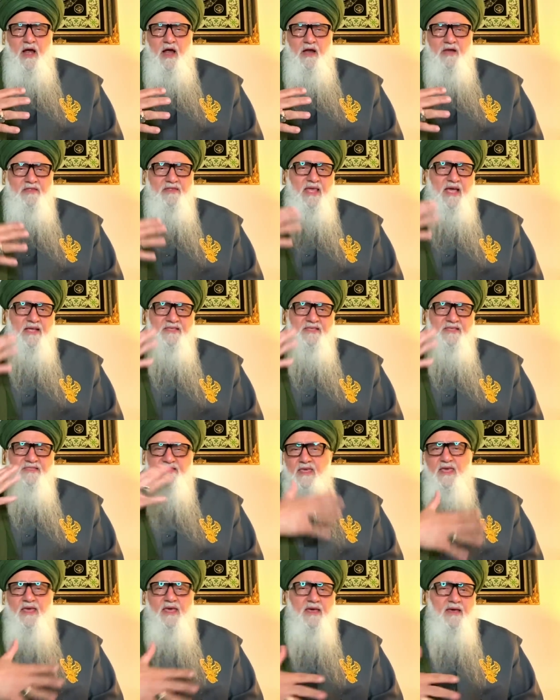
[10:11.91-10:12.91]
our
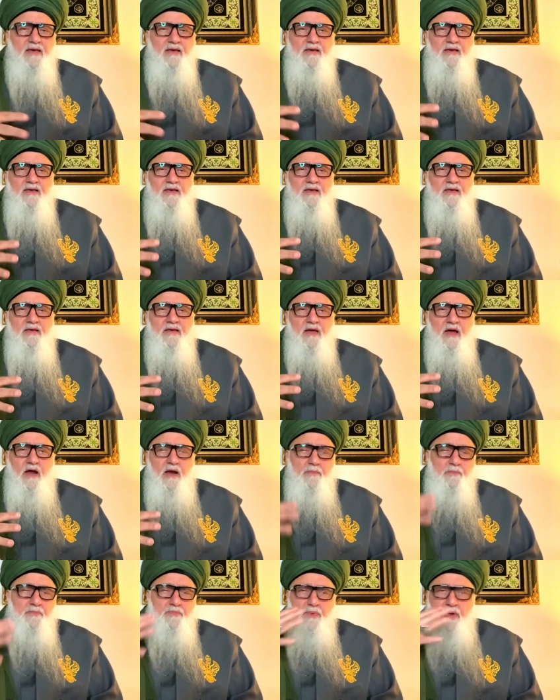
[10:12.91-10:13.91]
tazkiyah,
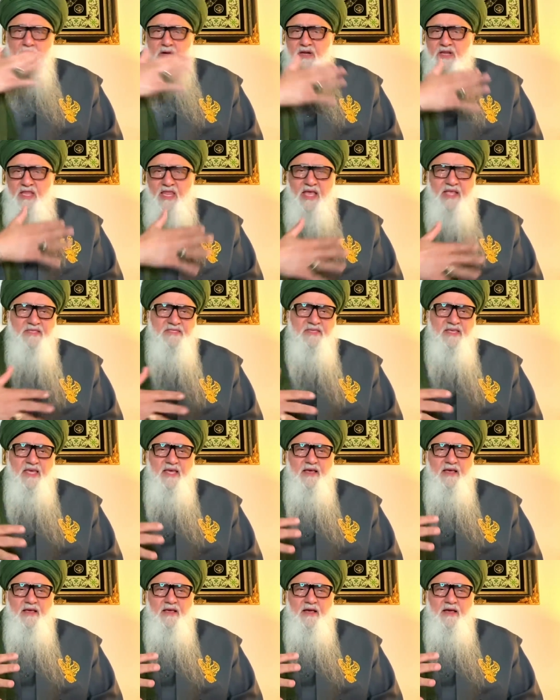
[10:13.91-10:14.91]
our
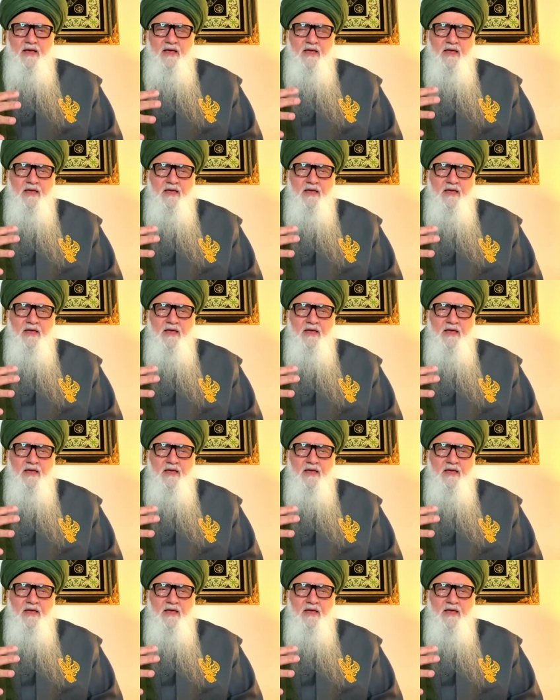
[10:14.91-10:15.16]
cleansing,